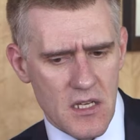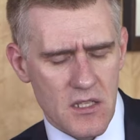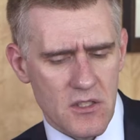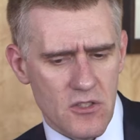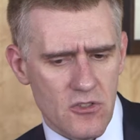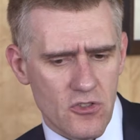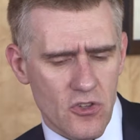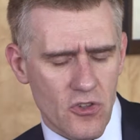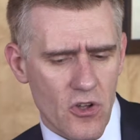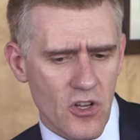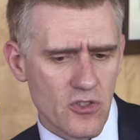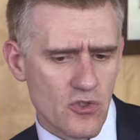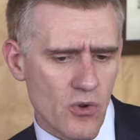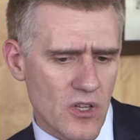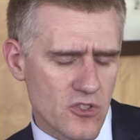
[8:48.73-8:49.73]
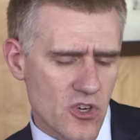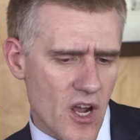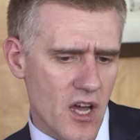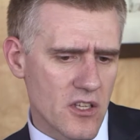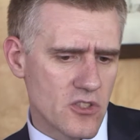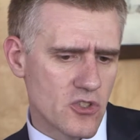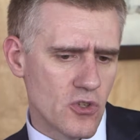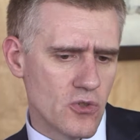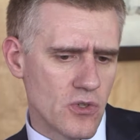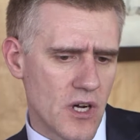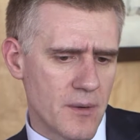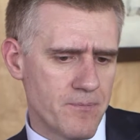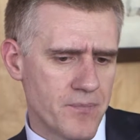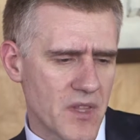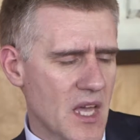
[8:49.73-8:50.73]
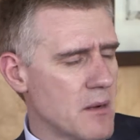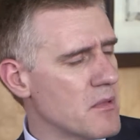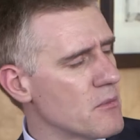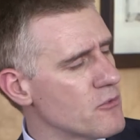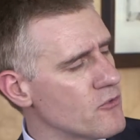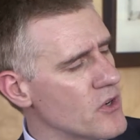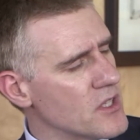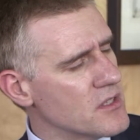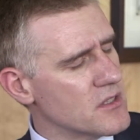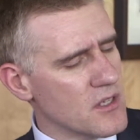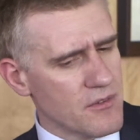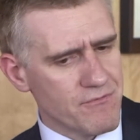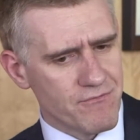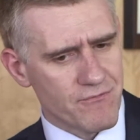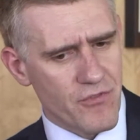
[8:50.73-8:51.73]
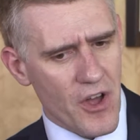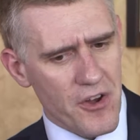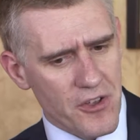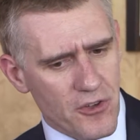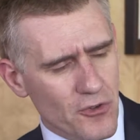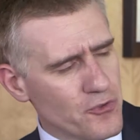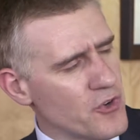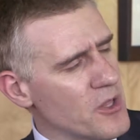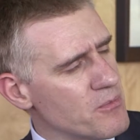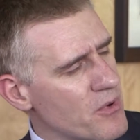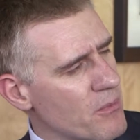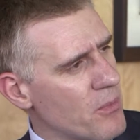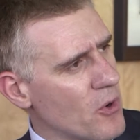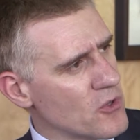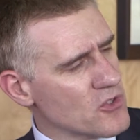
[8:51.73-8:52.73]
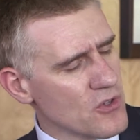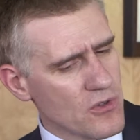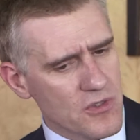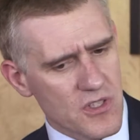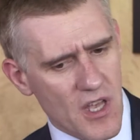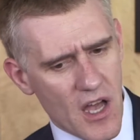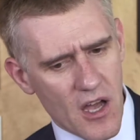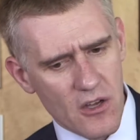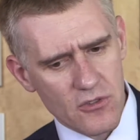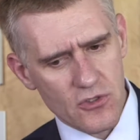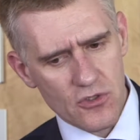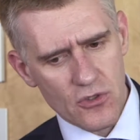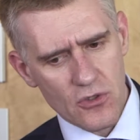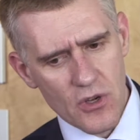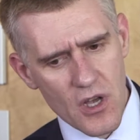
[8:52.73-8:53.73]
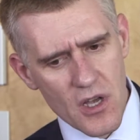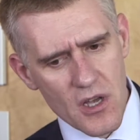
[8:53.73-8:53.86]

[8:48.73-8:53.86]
not only do I try to come up with very concrete proposals how to